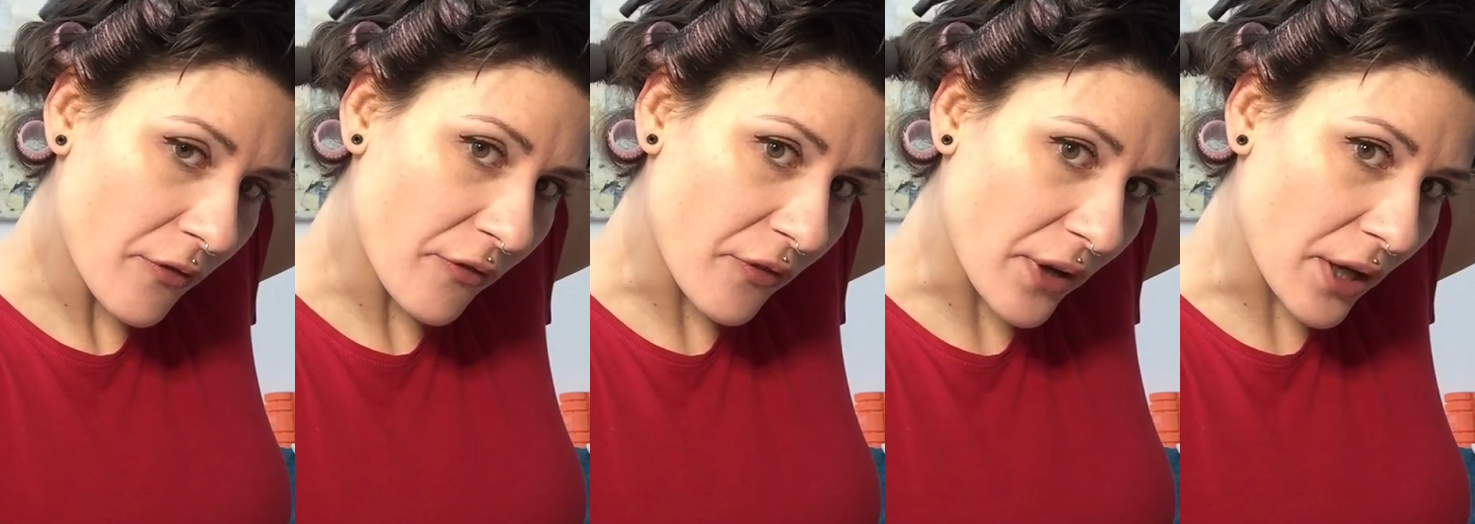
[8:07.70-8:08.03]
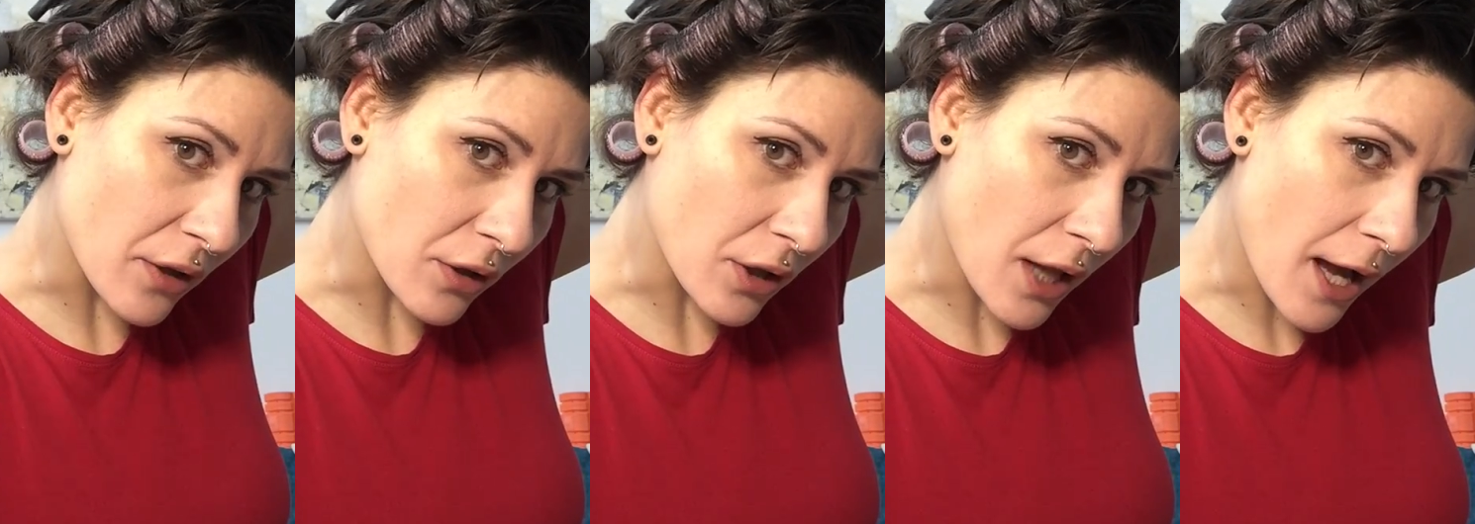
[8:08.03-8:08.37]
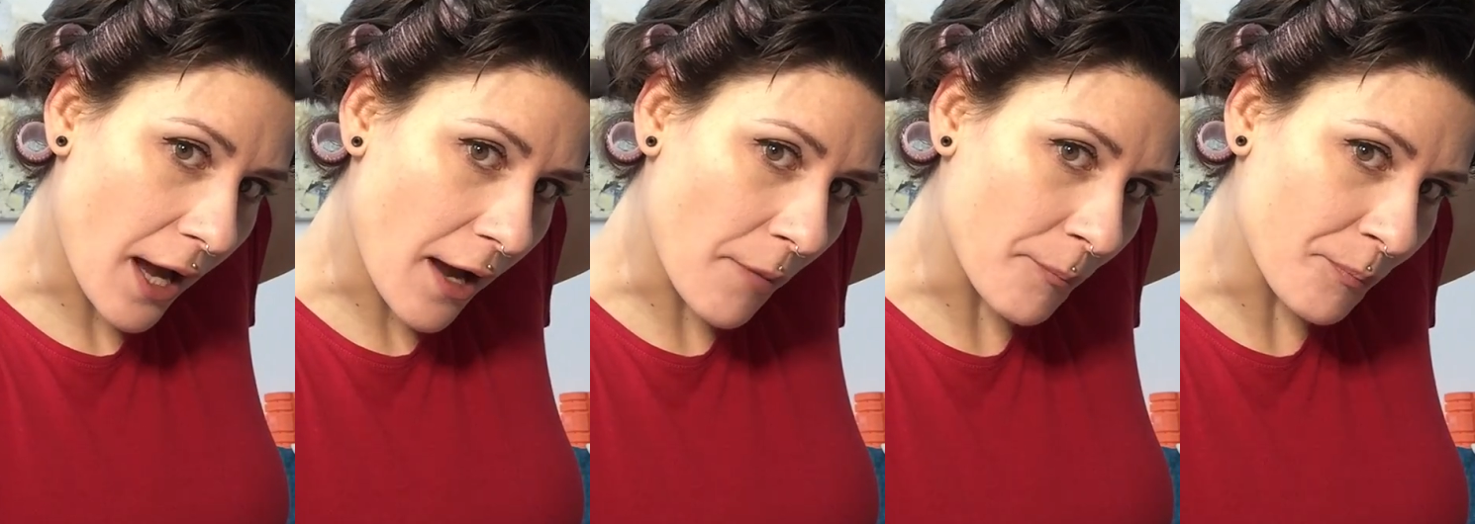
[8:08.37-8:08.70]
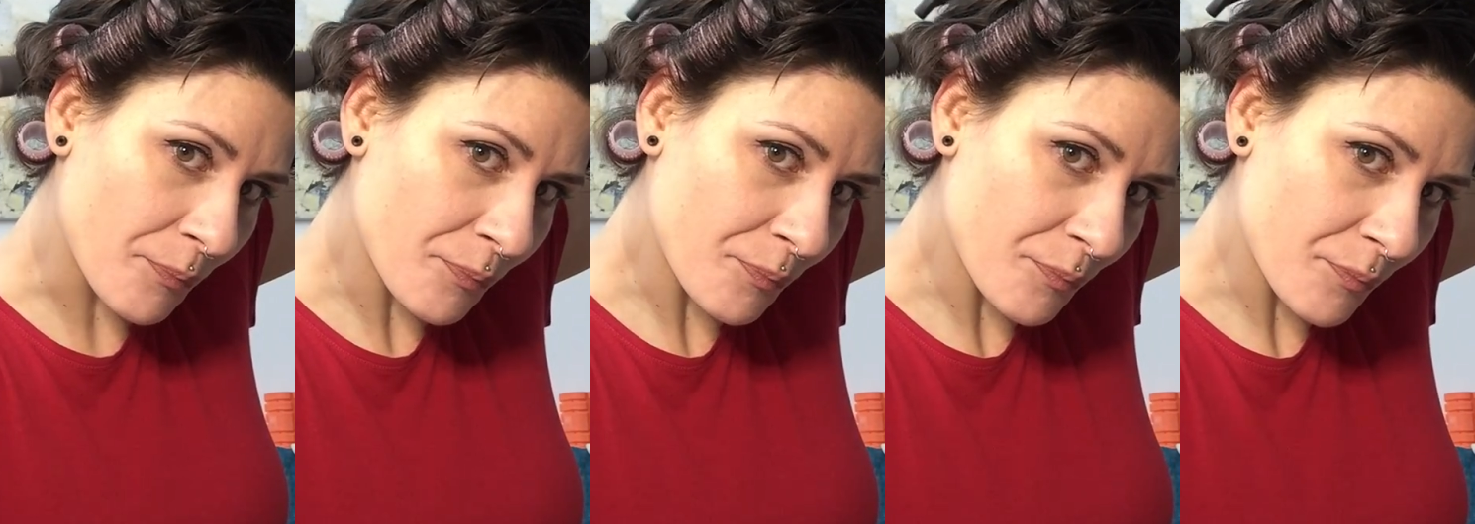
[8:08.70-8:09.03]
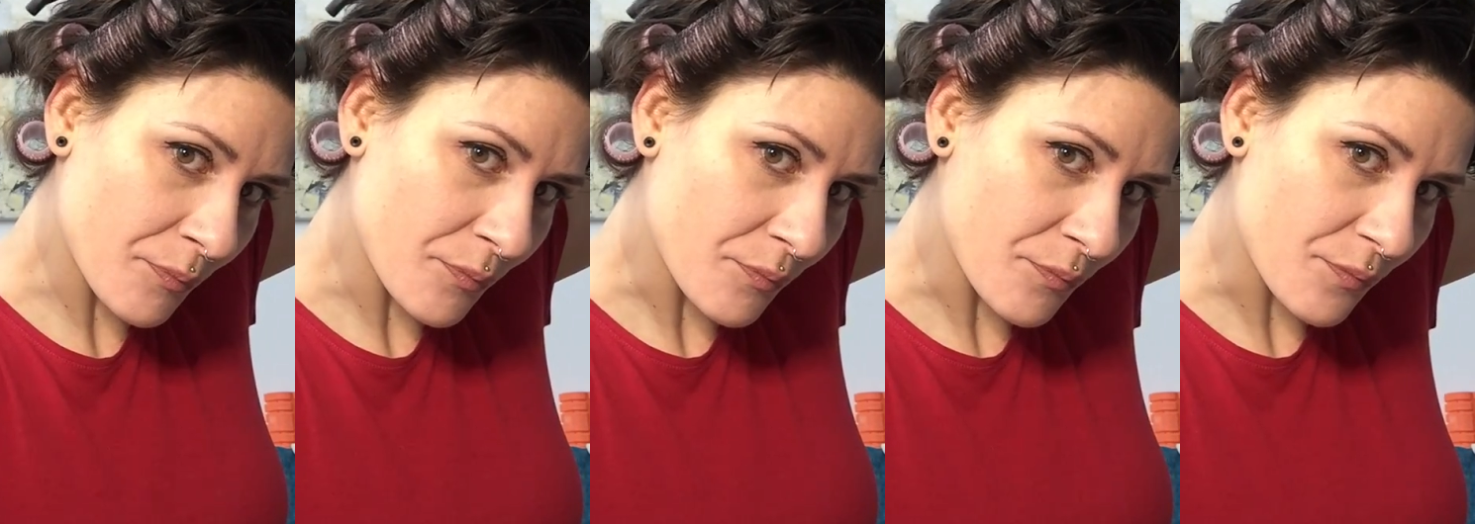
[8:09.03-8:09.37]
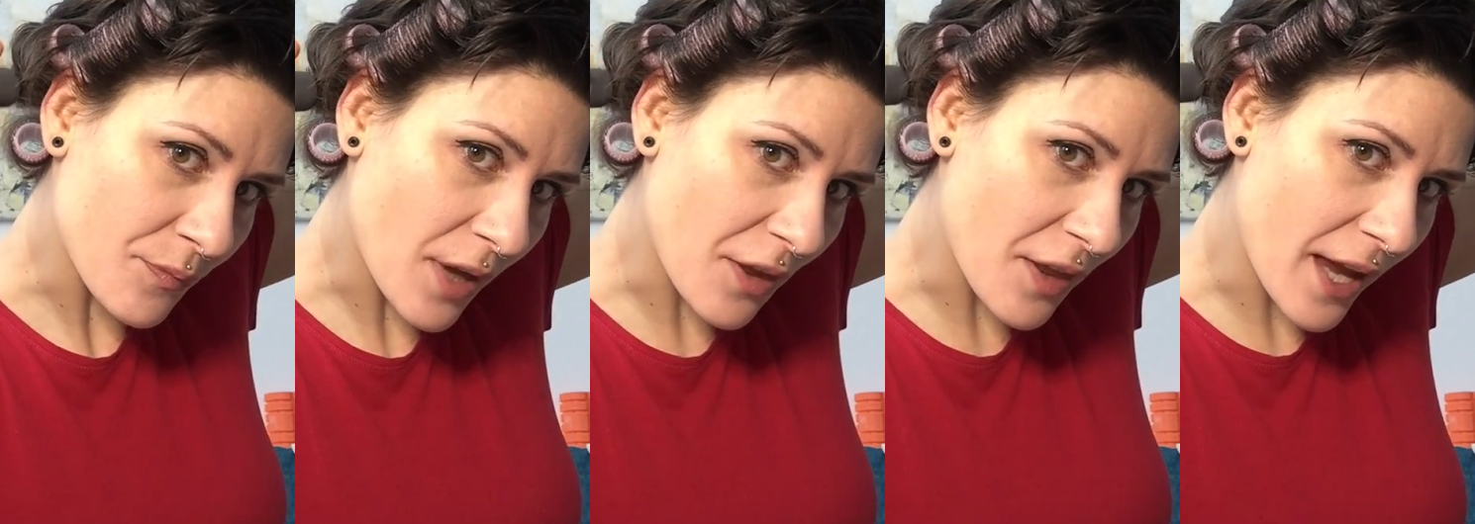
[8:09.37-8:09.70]
feel
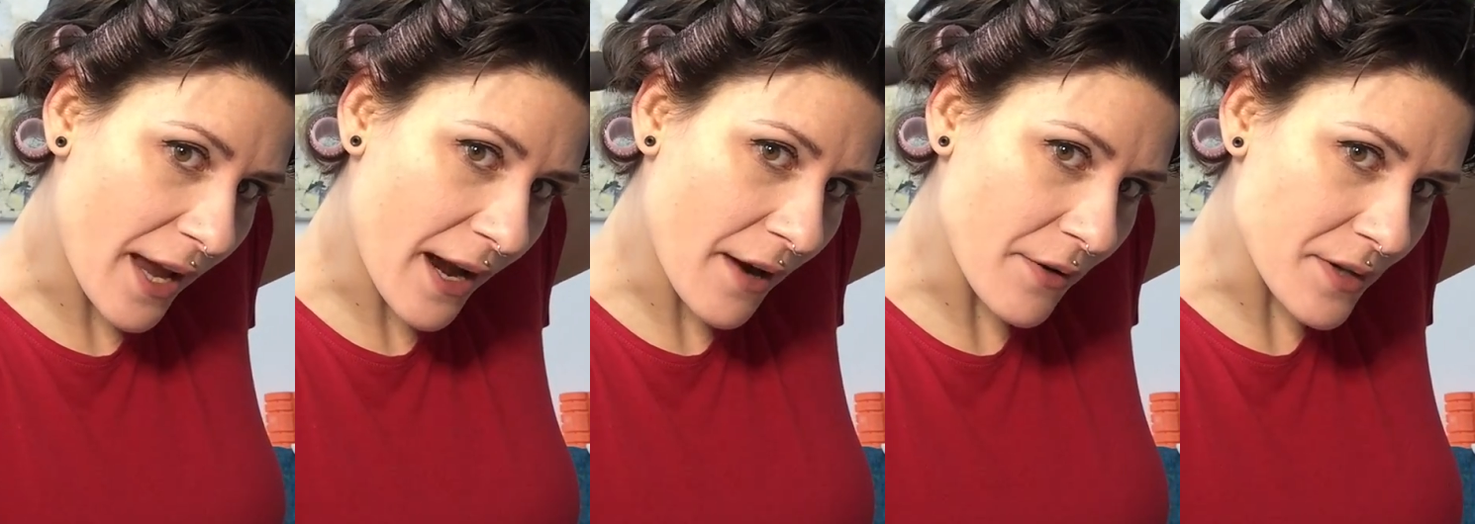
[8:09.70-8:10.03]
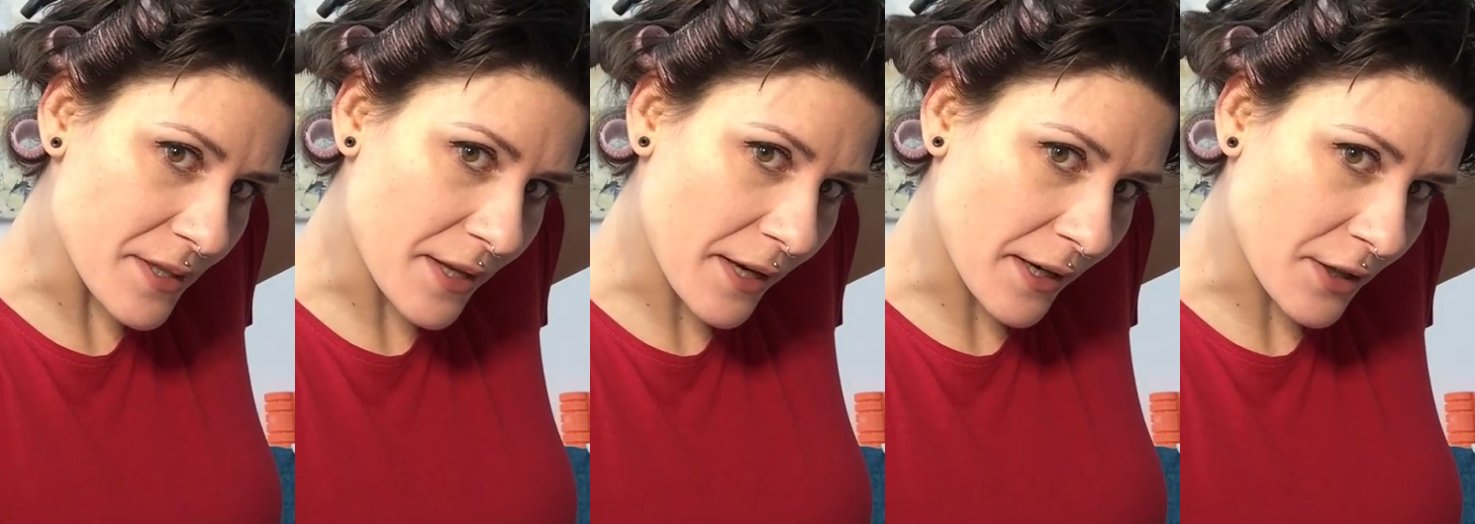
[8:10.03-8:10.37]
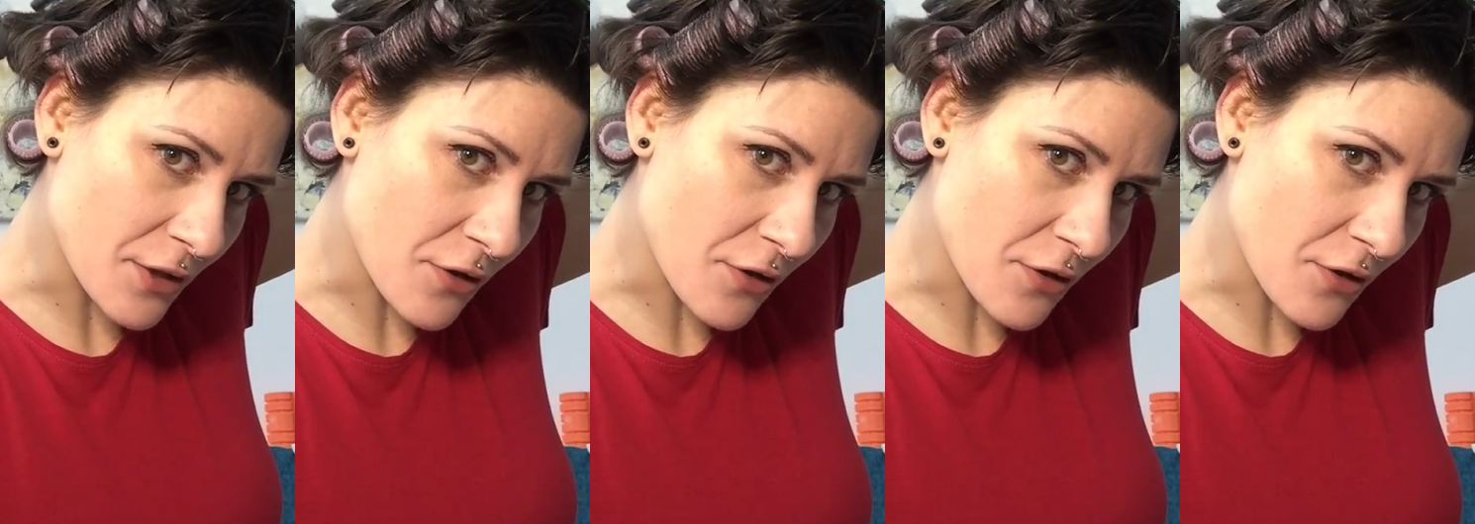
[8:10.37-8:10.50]
that the hair is getting